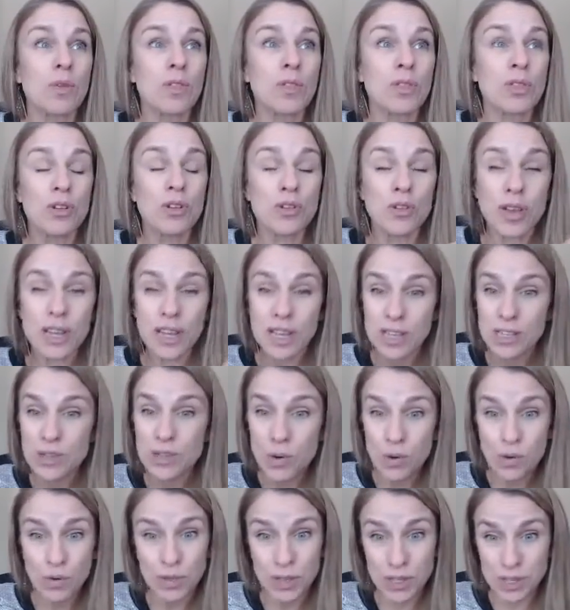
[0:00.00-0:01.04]
there is
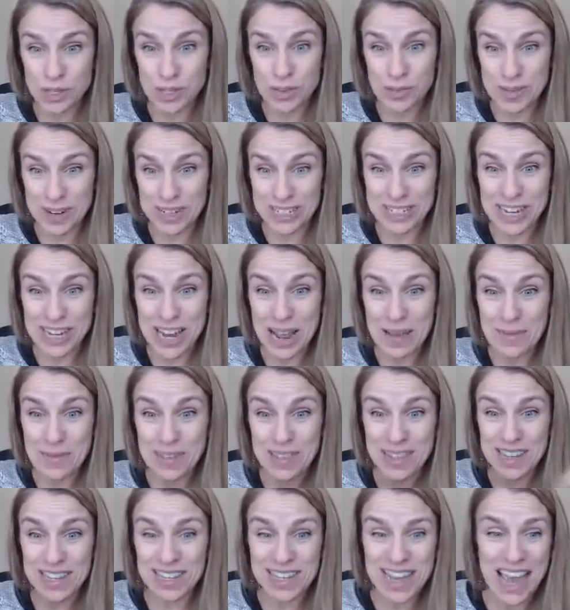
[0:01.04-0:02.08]
only so much time in
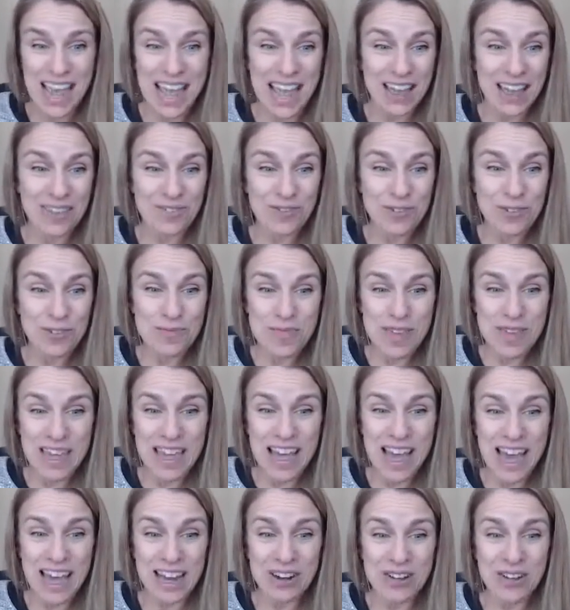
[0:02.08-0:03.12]
the day. And for me,
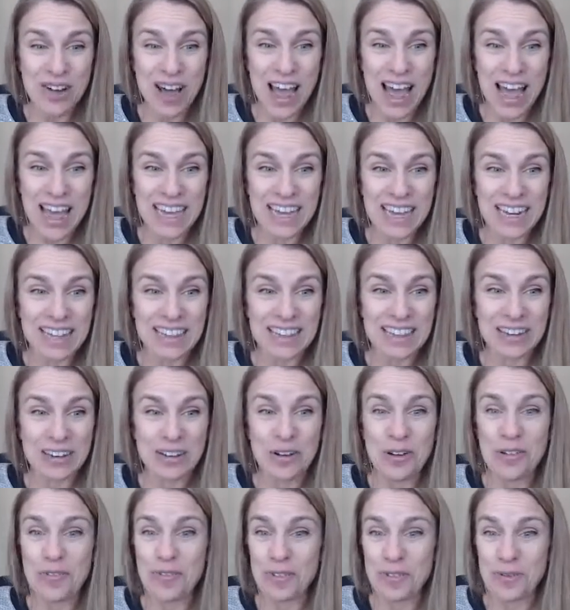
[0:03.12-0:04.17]
I know I get a little
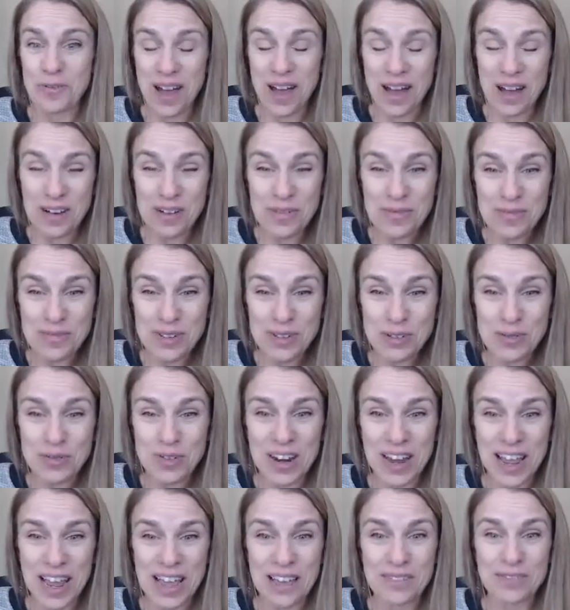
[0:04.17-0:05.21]
overwhelmed when
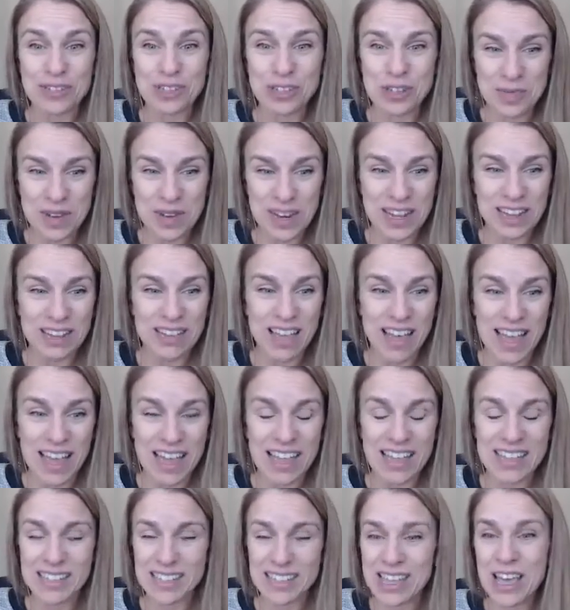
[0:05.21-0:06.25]
I have too many
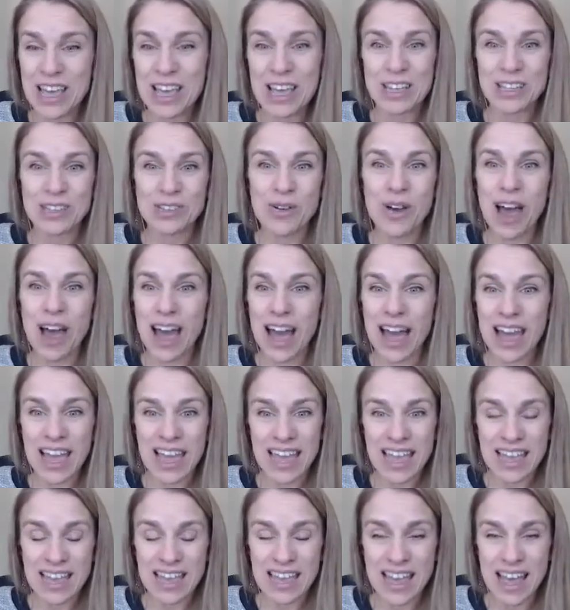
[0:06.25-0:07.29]
clients. So
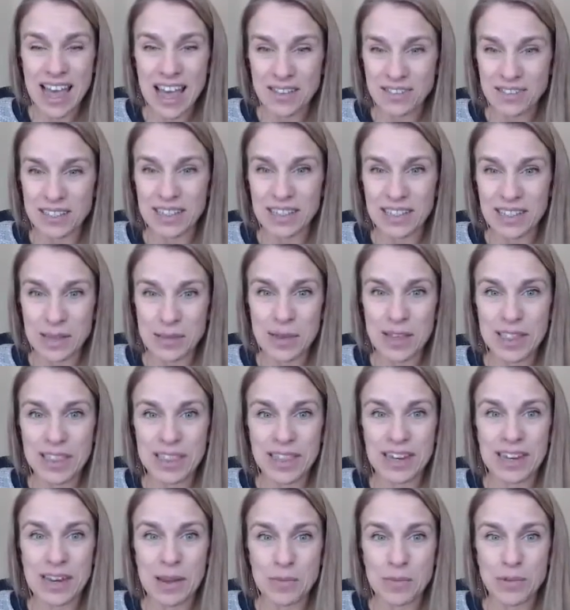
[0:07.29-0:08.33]
I have to limit the
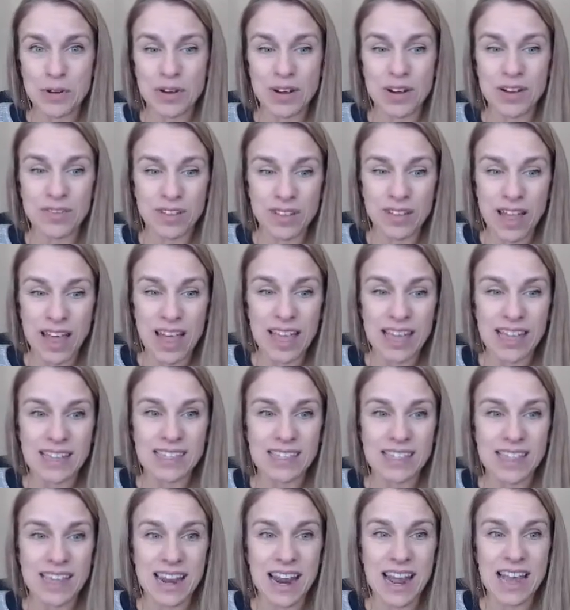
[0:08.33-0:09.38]
number of clients
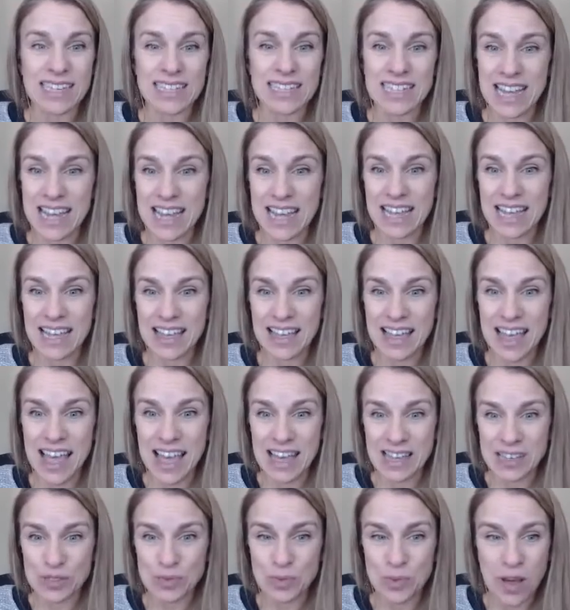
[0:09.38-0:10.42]
that I take
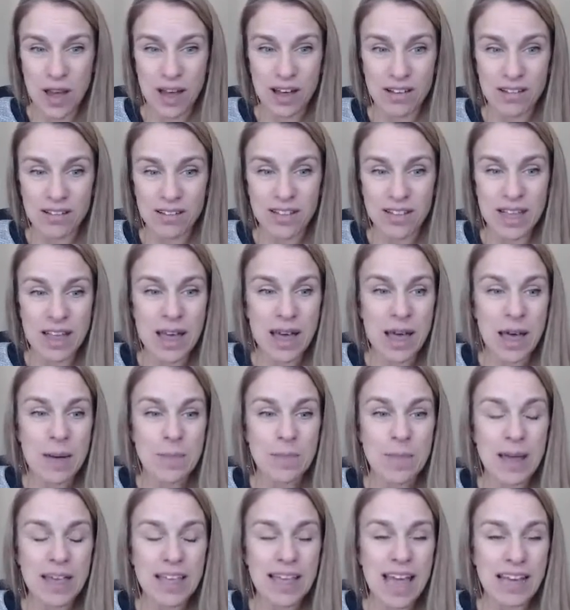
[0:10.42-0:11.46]
as well.
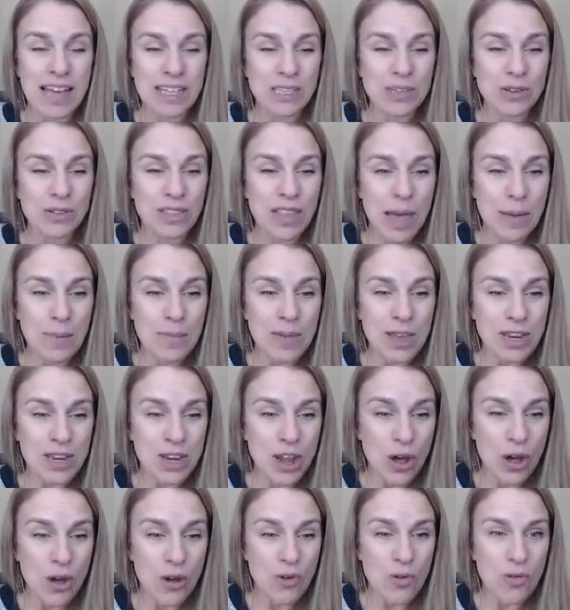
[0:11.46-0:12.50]
But yeah, so let me
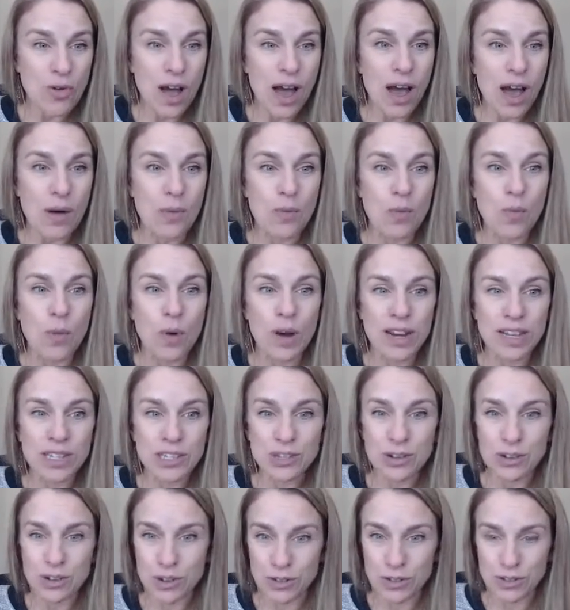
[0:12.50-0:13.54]
know what is
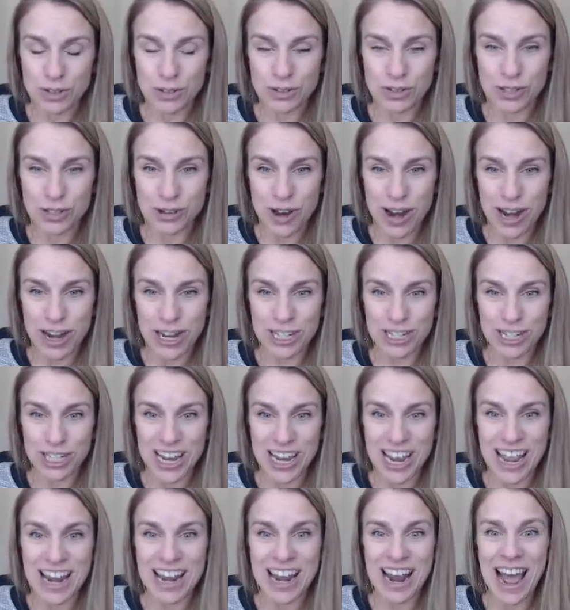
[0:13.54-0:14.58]
your go-to strategy
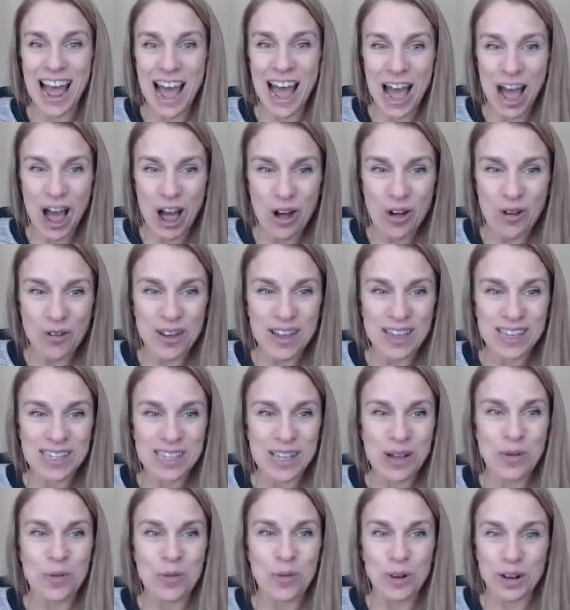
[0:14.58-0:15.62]
and how is
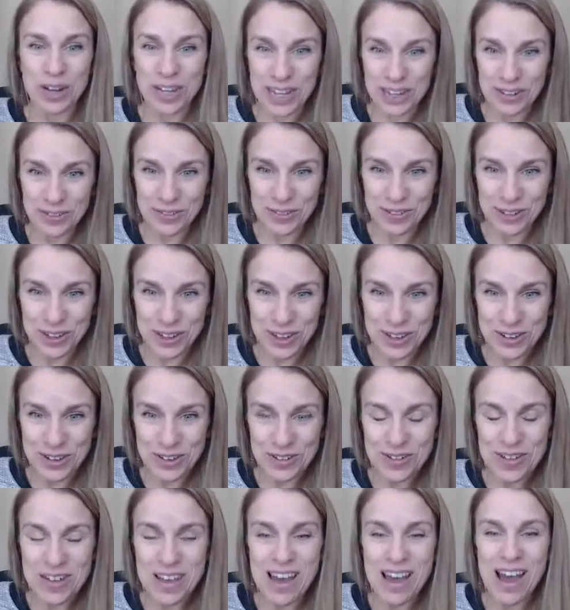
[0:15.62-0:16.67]
it working for you?